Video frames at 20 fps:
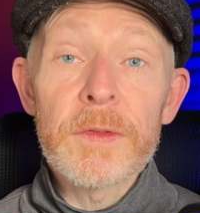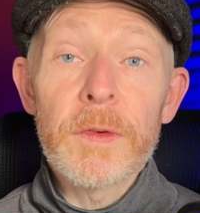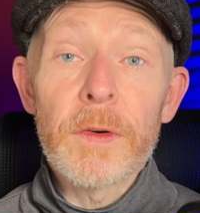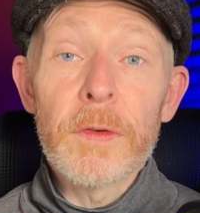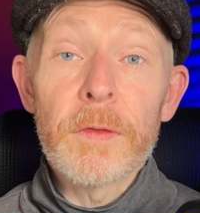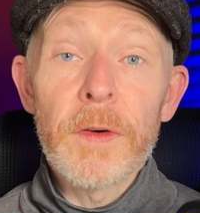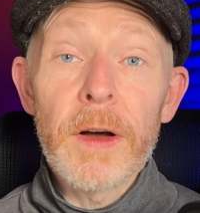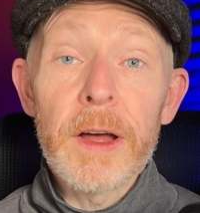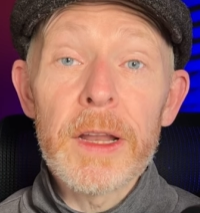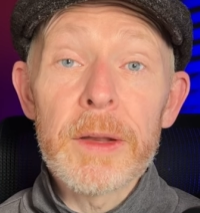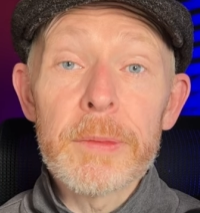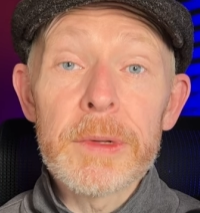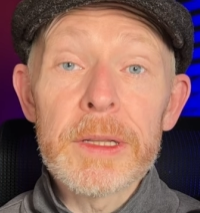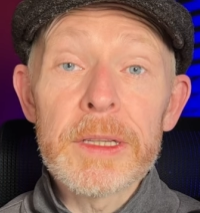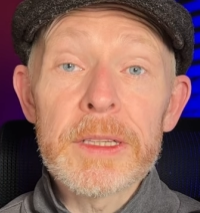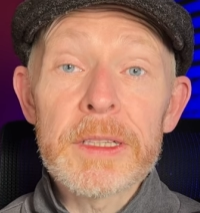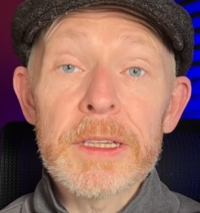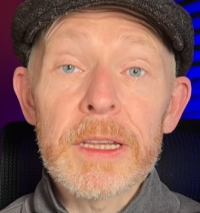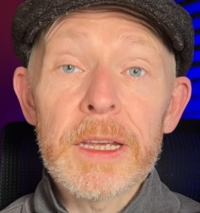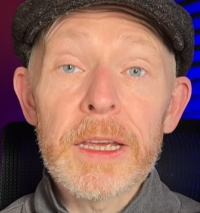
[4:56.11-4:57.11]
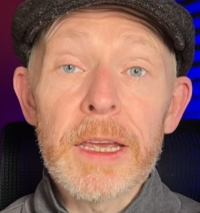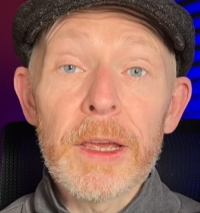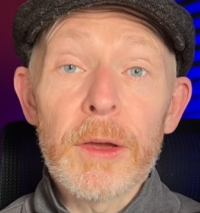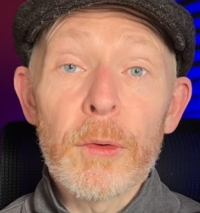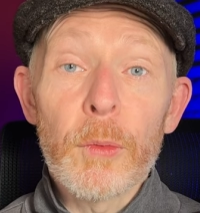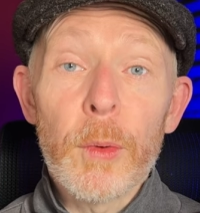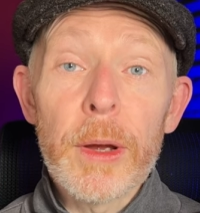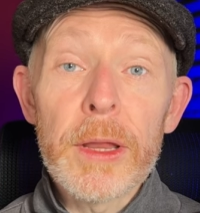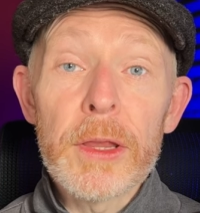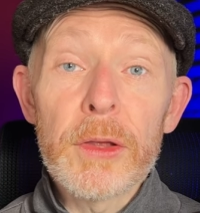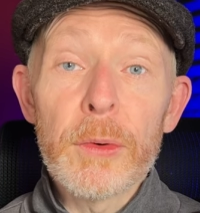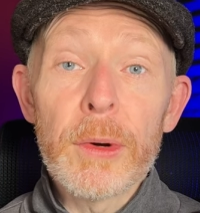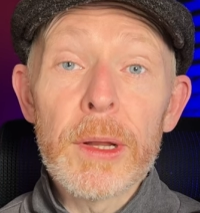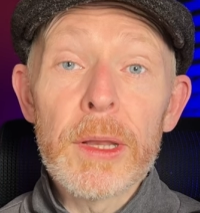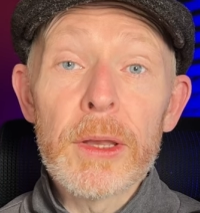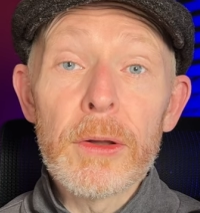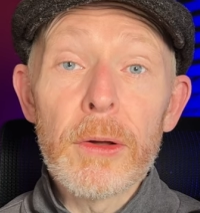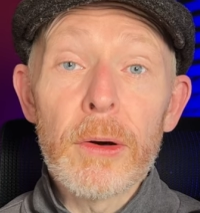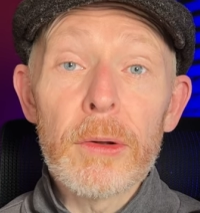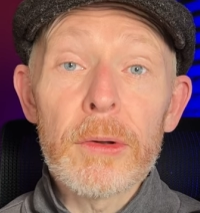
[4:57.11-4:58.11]
for vitamin C when you are
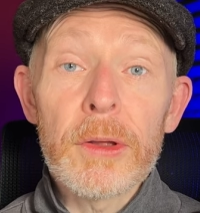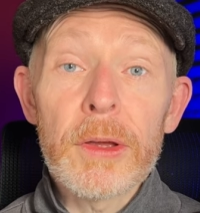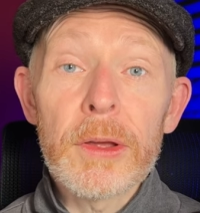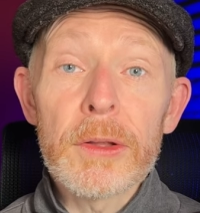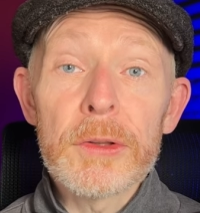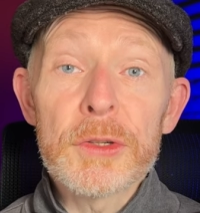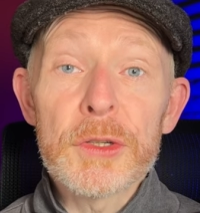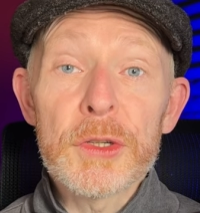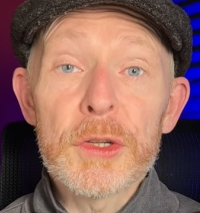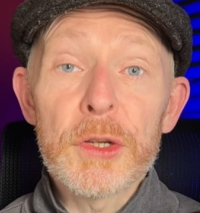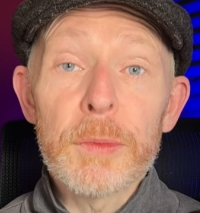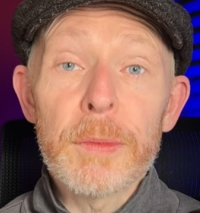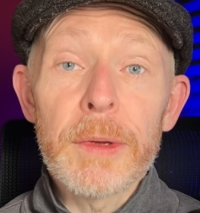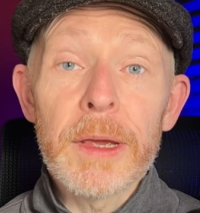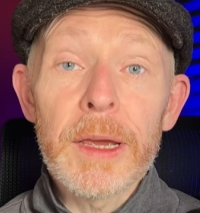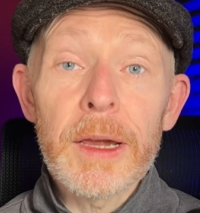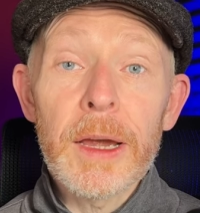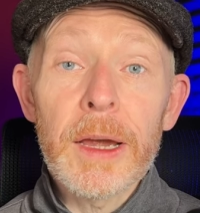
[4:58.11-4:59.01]
not consuming